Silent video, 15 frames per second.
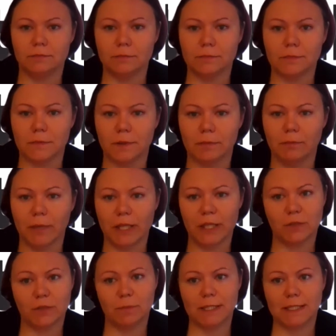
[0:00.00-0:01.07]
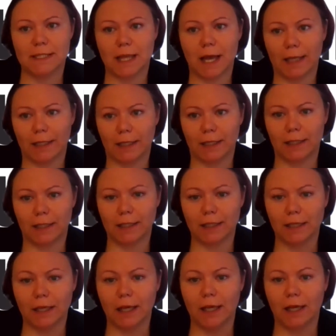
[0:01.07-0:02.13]
parts and such
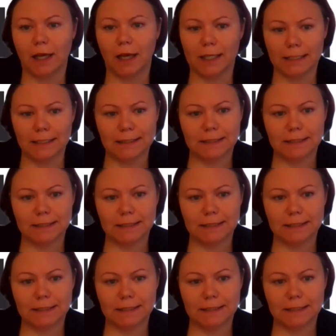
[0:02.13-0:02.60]
directories as